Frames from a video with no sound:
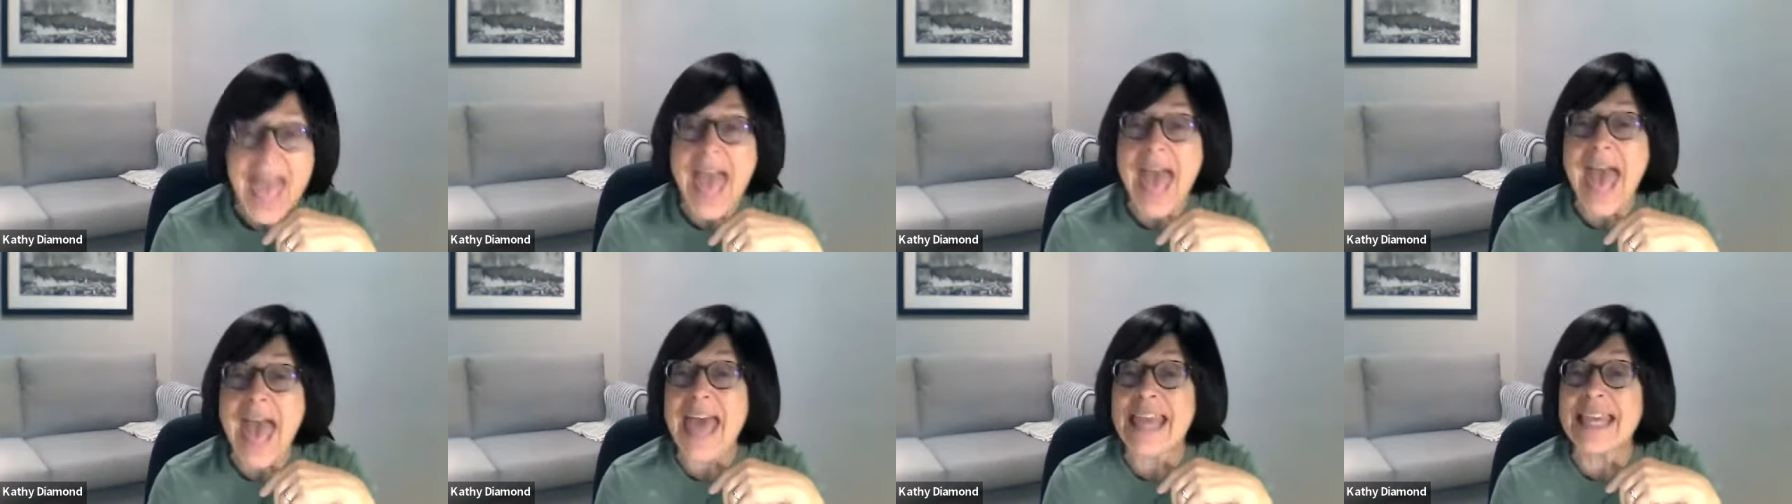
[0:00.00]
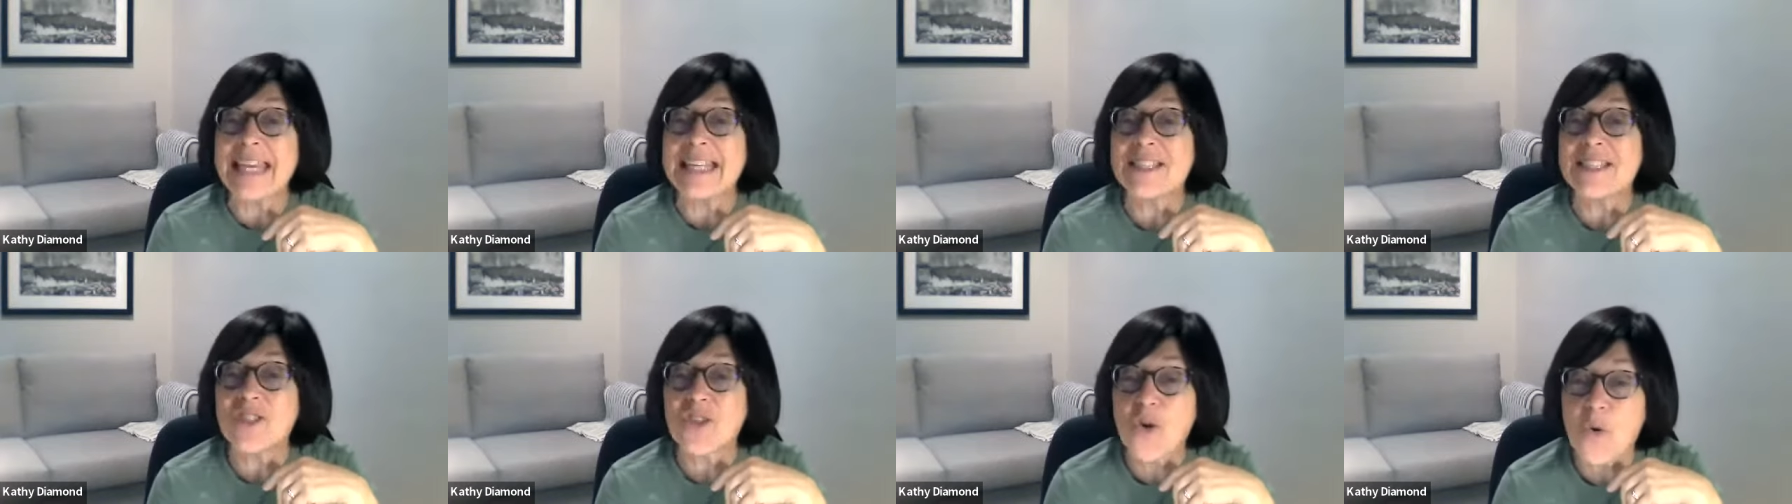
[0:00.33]
and
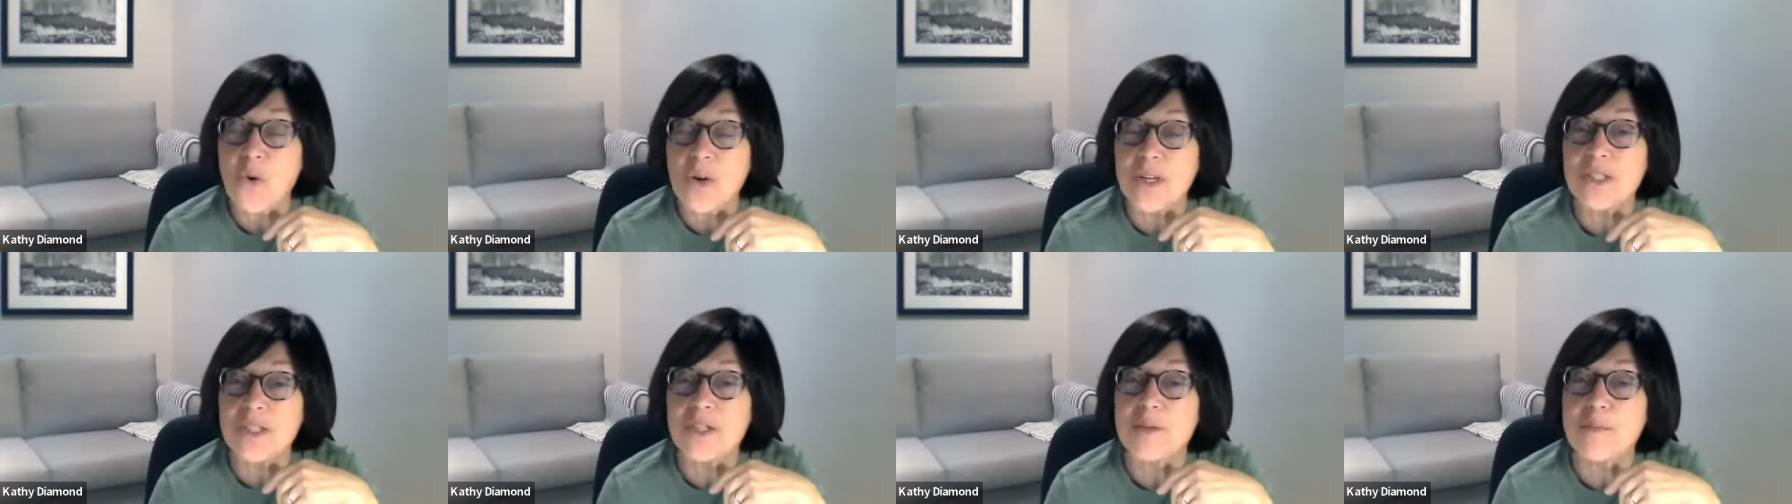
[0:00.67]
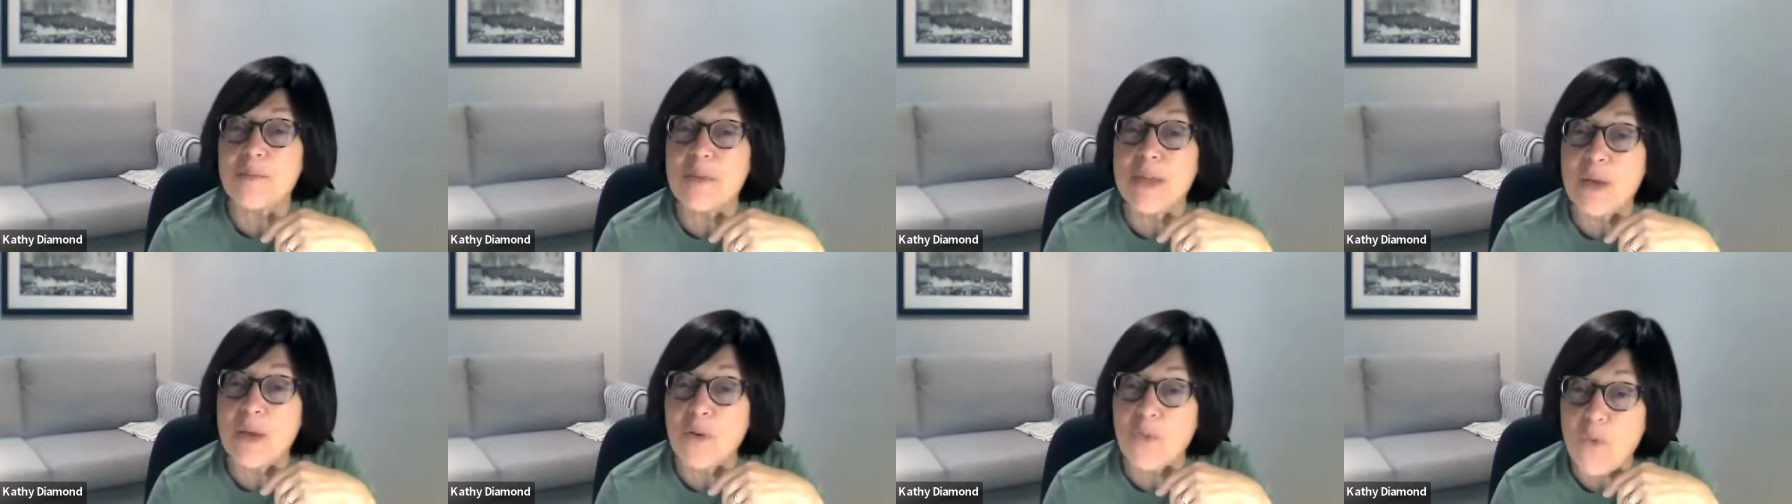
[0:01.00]
it's going to
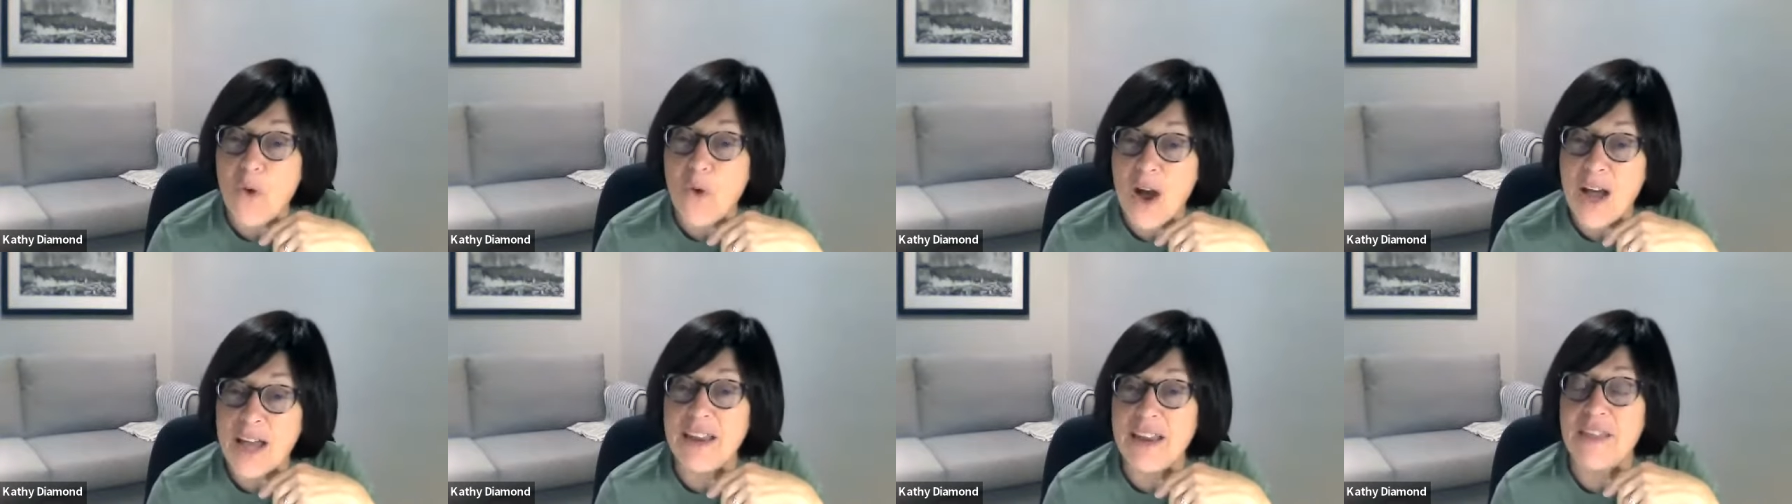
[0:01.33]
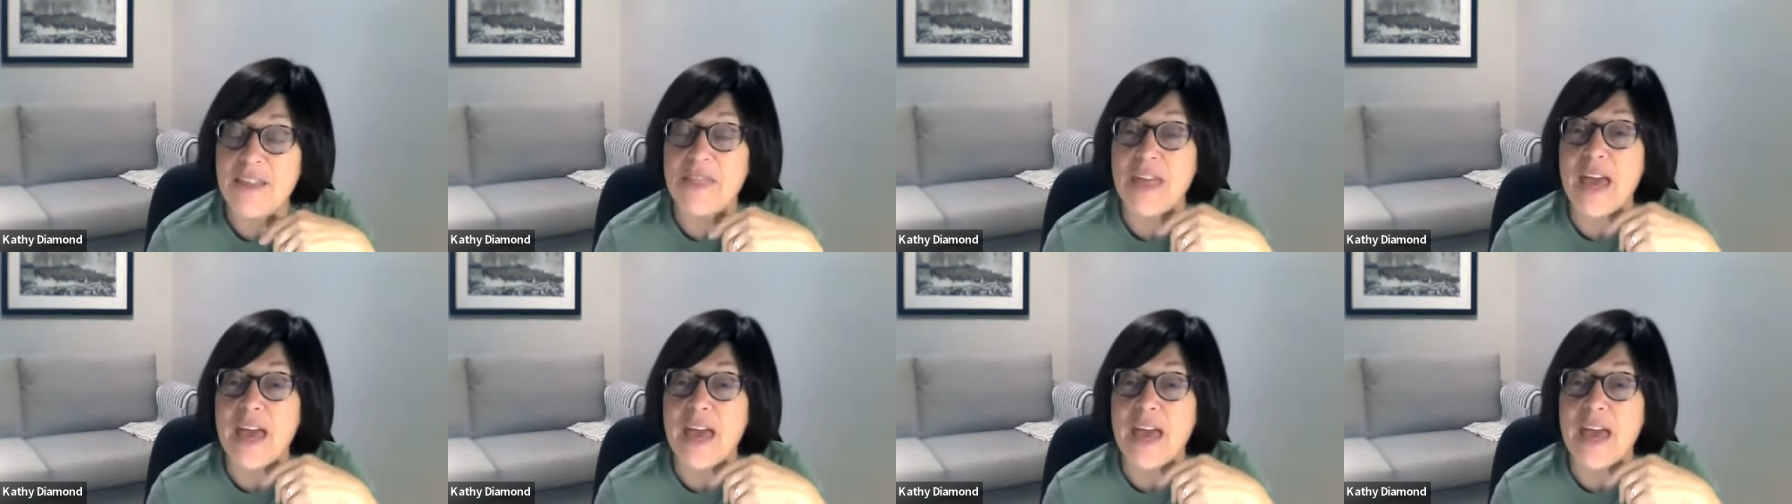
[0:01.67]
be one